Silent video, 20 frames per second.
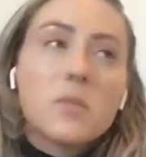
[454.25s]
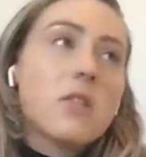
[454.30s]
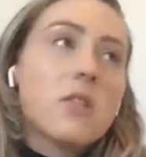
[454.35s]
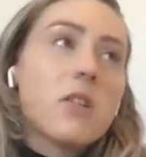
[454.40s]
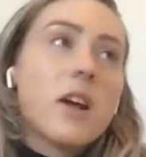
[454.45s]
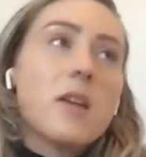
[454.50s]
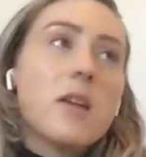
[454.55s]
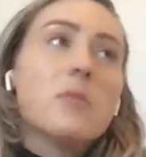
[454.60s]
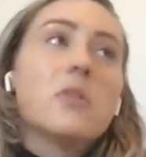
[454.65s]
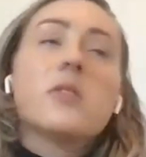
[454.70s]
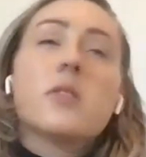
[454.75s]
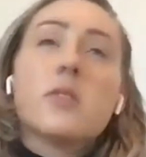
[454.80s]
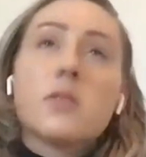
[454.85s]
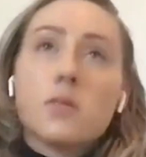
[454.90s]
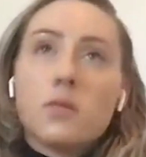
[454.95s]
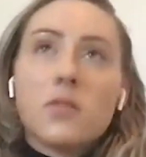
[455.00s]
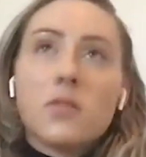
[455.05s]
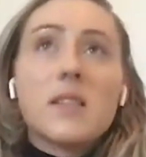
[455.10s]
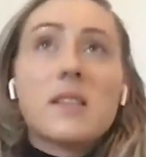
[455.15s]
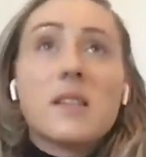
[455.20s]
So you're able to
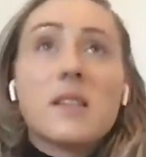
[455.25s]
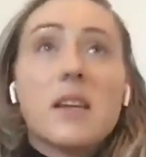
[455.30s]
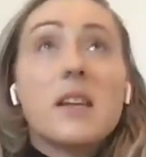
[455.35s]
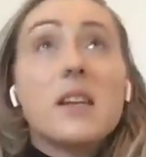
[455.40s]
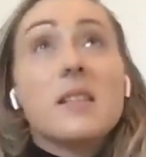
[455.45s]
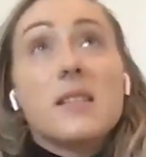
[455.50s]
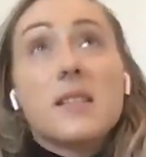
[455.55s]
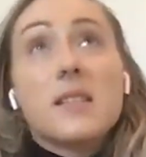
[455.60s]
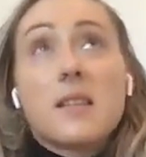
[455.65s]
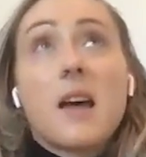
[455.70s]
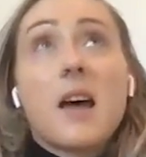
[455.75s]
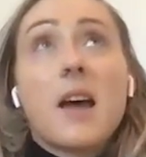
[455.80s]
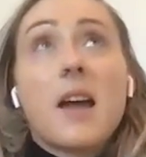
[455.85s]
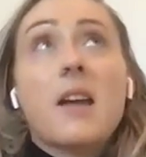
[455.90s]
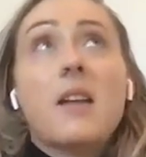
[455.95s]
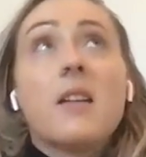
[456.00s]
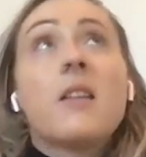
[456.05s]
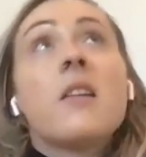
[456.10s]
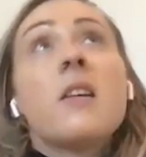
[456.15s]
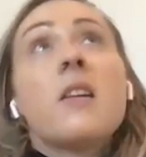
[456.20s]
sort of sit
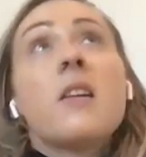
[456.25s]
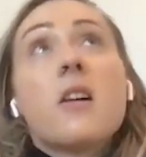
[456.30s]
inside